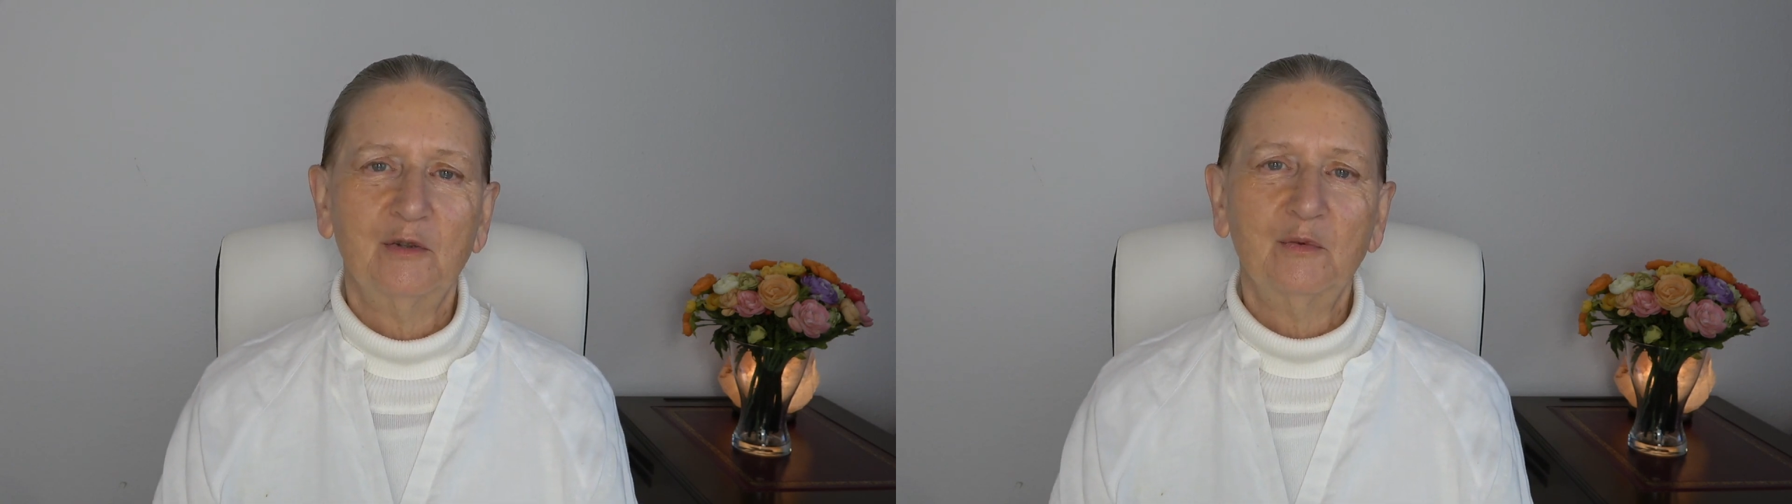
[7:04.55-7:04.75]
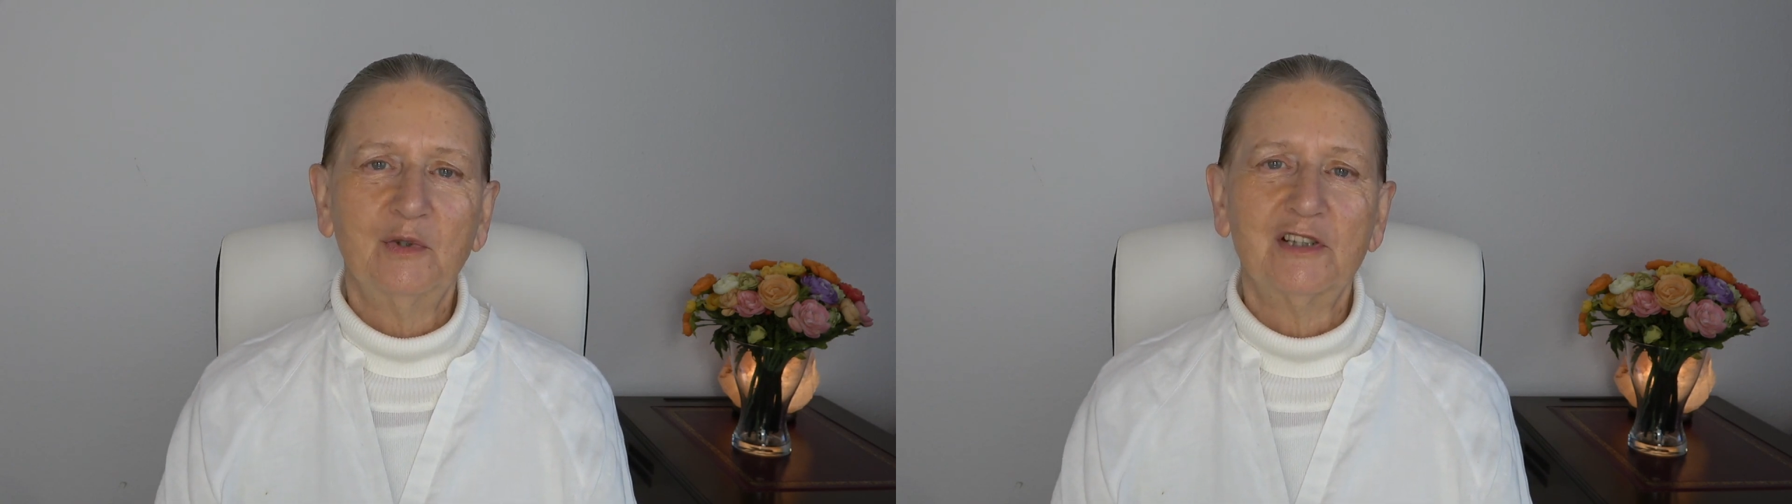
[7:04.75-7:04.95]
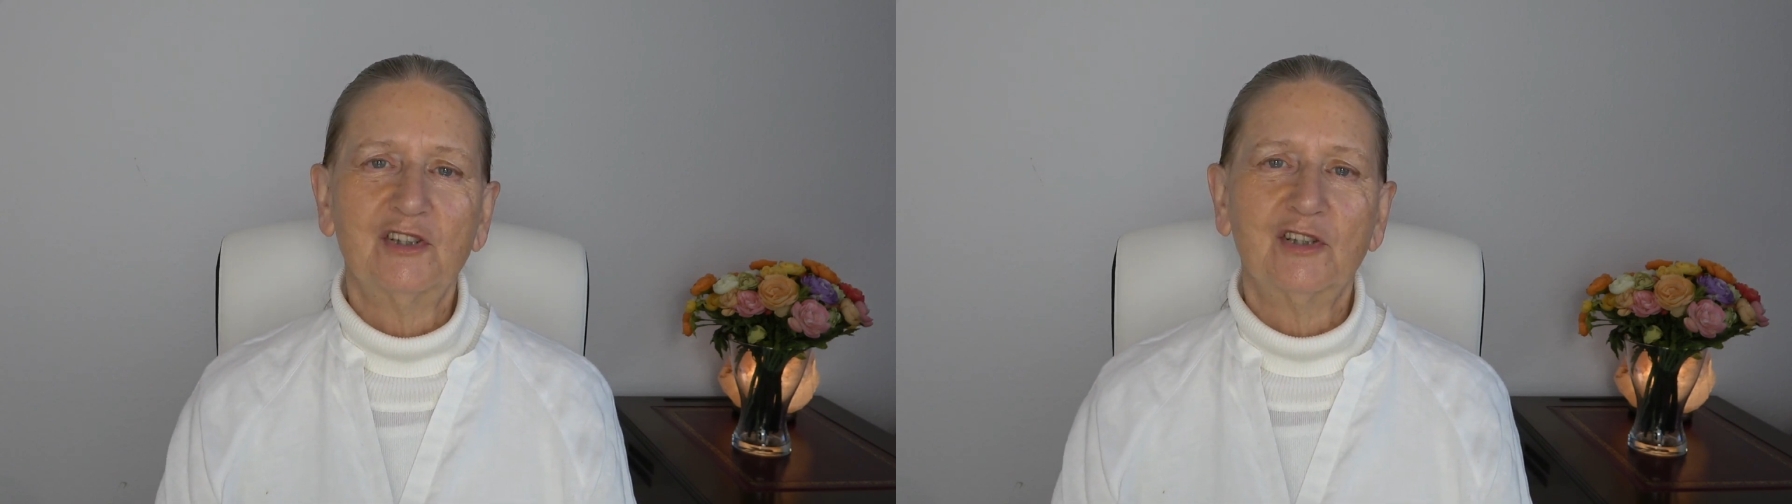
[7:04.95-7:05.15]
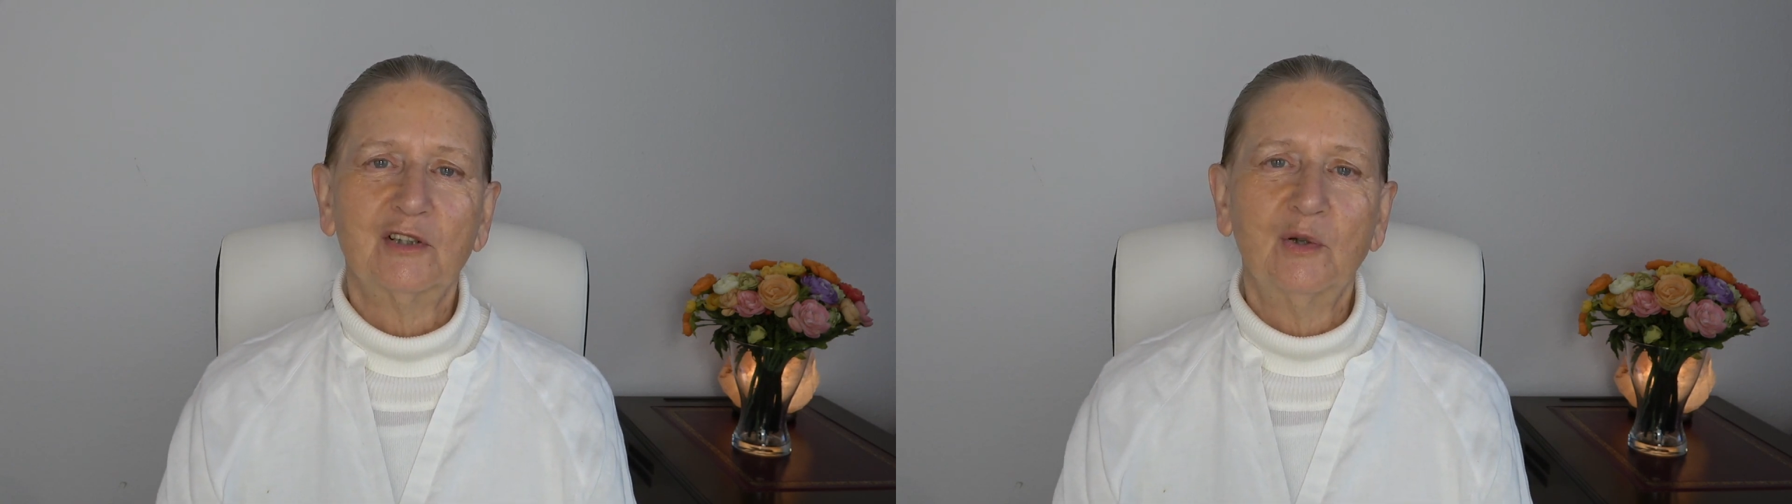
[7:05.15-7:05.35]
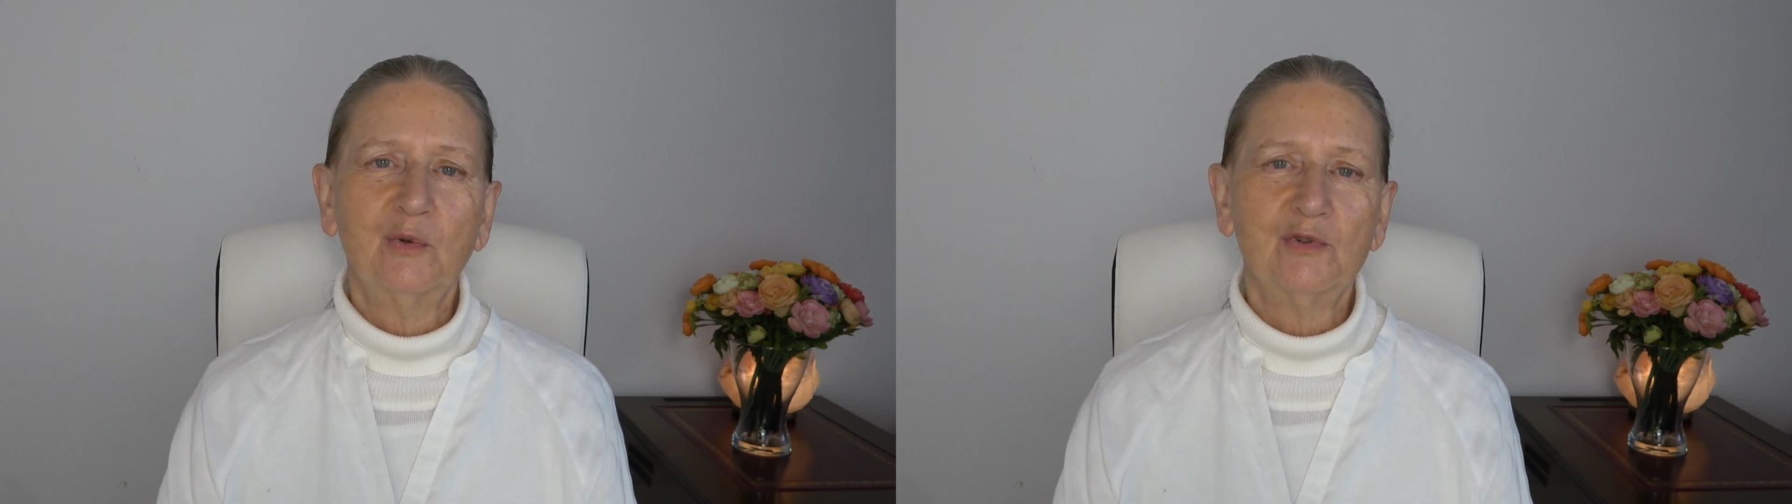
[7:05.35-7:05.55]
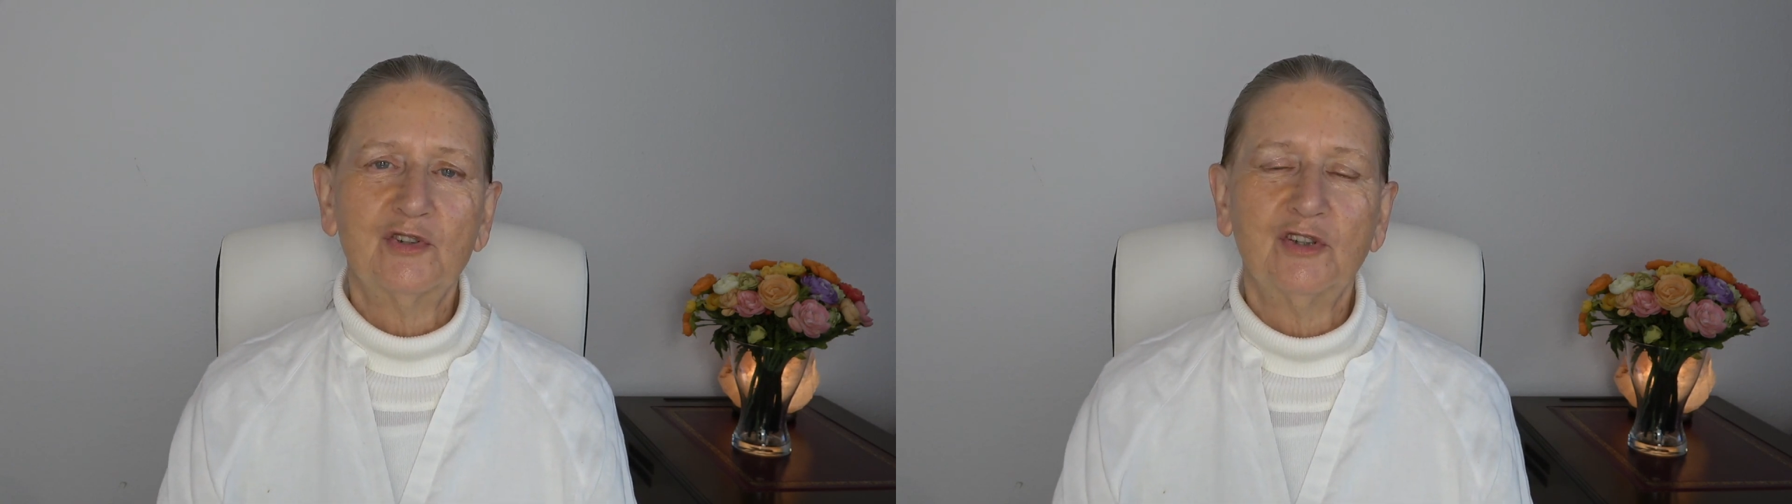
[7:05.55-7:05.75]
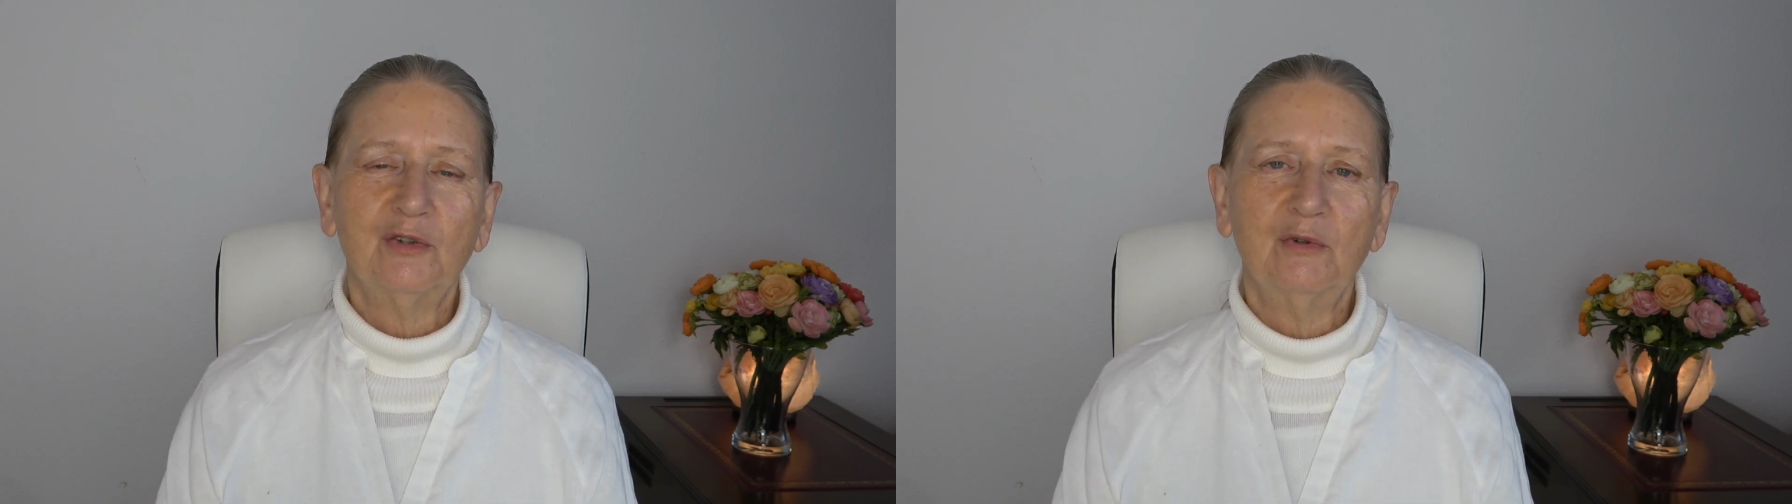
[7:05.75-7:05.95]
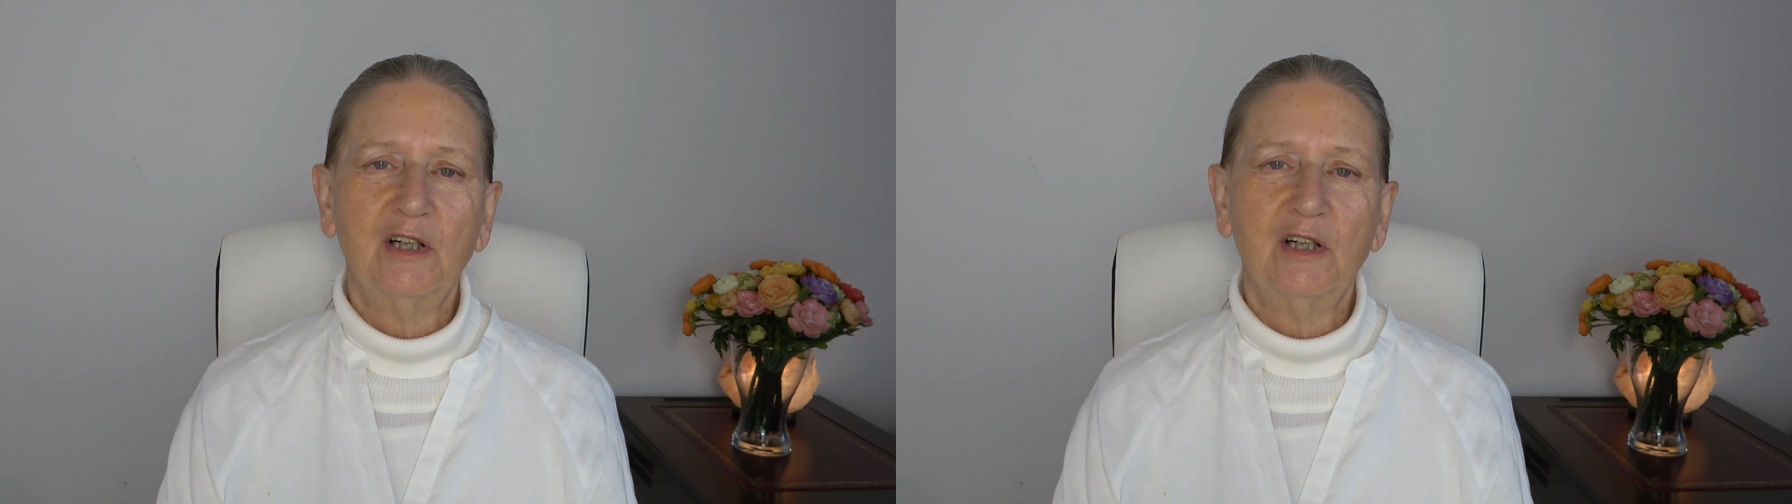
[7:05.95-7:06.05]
which caused you